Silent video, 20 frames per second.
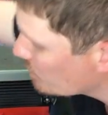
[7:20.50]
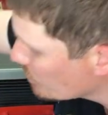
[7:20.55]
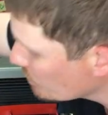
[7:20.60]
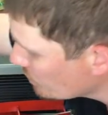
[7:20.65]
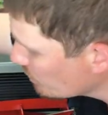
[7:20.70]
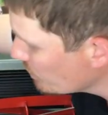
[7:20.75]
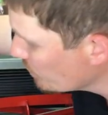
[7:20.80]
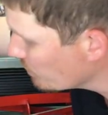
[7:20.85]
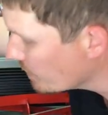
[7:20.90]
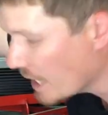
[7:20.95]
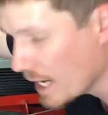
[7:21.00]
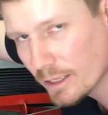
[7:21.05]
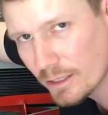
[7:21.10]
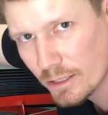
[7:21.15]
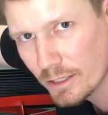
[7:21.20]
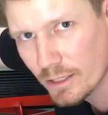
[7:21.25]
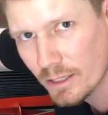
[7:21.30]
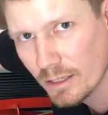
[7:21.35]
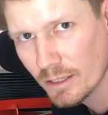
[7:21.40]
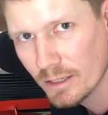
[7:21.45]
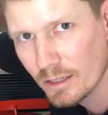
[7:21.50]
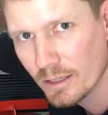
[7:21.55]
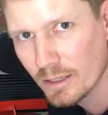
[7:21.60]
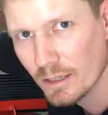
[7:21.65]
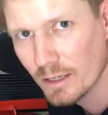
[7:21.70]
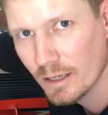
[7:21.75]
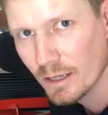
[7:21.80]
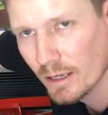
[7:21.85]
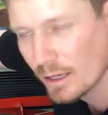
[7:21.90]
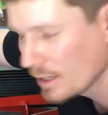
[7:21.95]
sure your nuts,
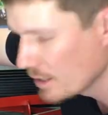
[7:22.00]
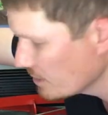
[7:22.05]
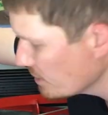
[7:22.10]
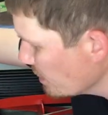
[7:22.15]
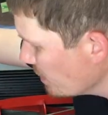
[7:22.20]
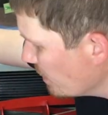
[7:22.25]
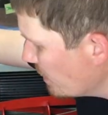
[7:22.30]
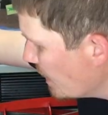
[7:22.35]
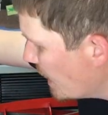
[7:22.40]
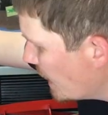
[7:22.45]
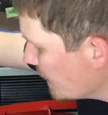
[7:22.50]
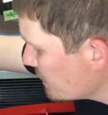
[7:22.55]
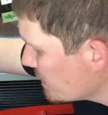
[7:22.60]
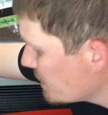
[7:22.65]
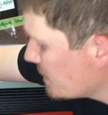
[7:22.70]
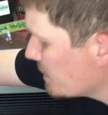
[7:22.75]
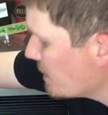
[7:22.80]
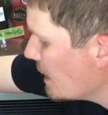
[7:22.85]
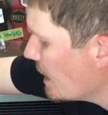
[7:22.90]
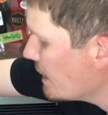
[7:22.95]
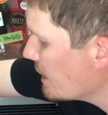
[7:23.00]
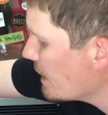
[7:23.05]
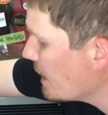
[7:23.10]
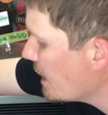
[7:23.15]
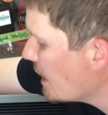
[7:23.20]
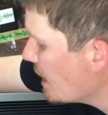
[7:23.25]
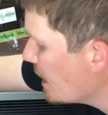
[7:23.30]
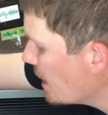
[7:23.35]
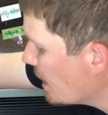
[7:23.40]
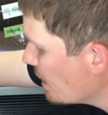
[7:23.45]
so the nuts that
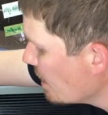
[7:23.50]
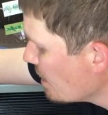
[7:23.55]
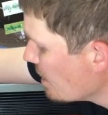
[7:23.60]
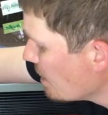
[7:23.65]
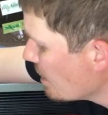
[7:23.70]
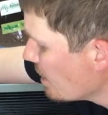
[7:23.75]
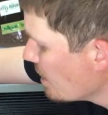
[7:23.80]
are